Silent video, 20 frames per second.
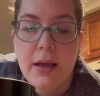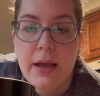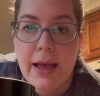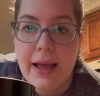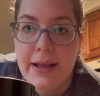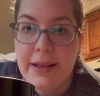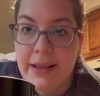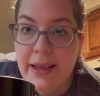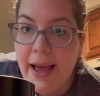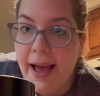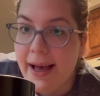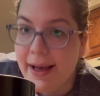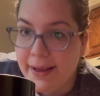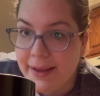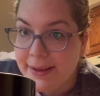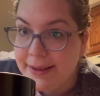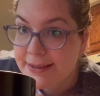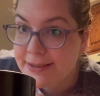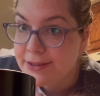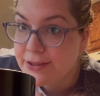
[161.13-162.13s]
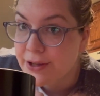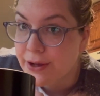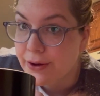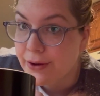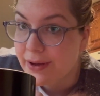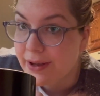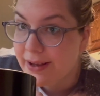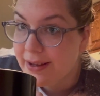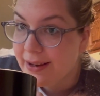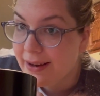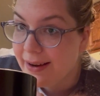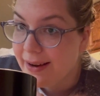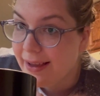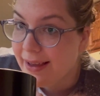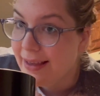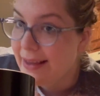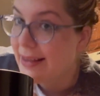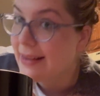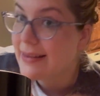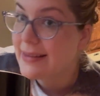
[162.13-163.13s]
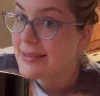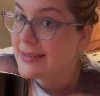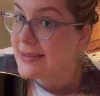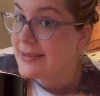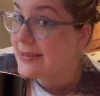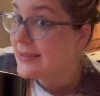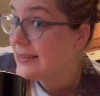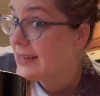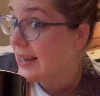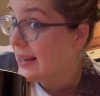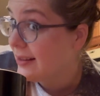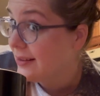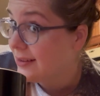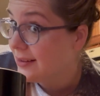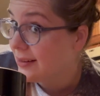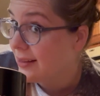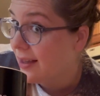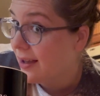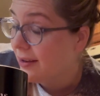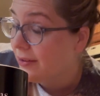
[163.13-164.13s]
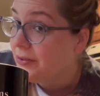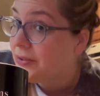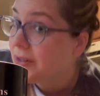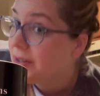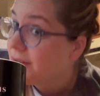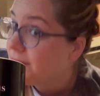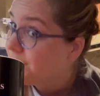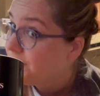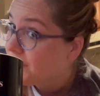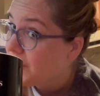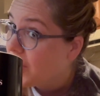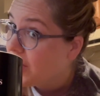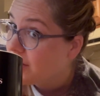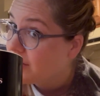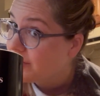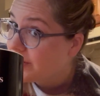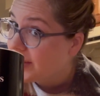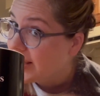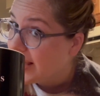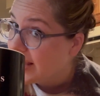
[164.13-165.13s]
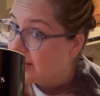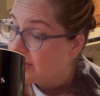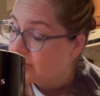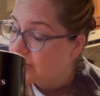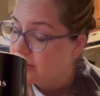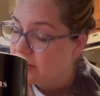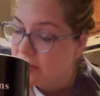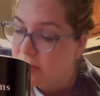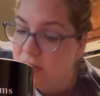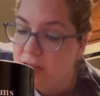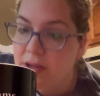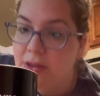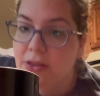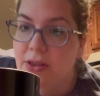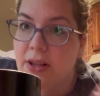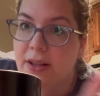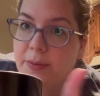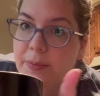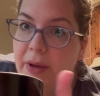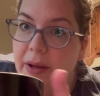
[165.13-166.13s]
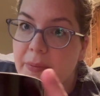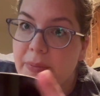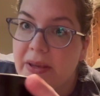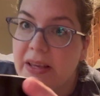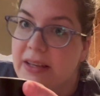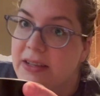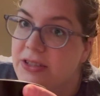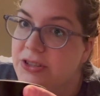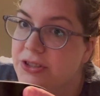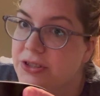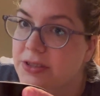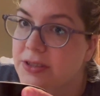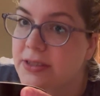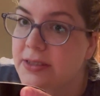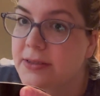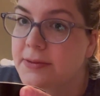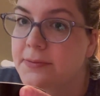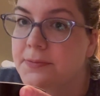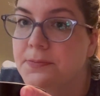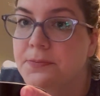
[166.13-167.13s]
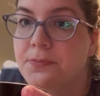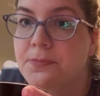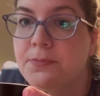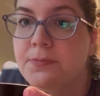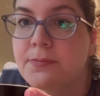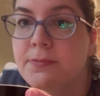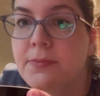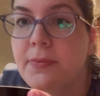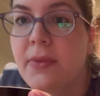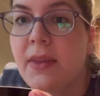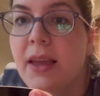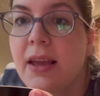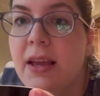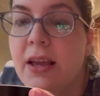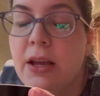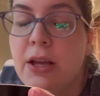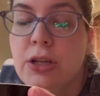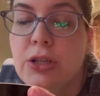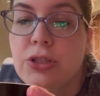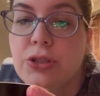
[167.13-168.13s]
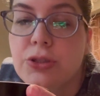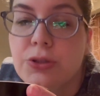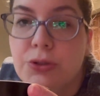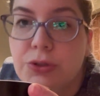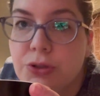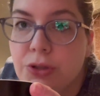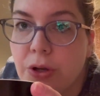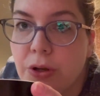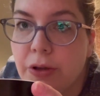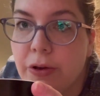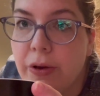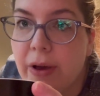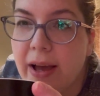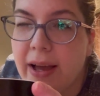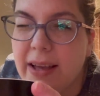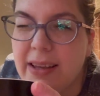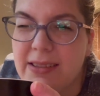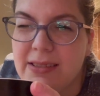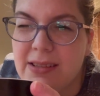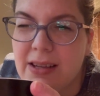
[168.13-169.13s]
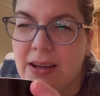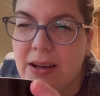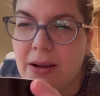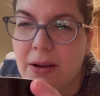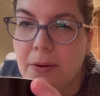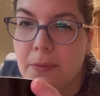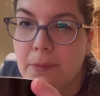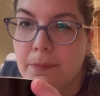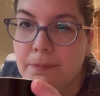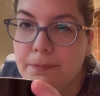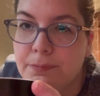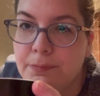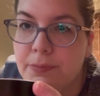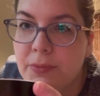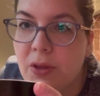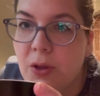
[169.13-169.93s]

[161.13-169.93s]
and yeah, so this is day in life on vacation thought it might be interesting to show you guys. Um,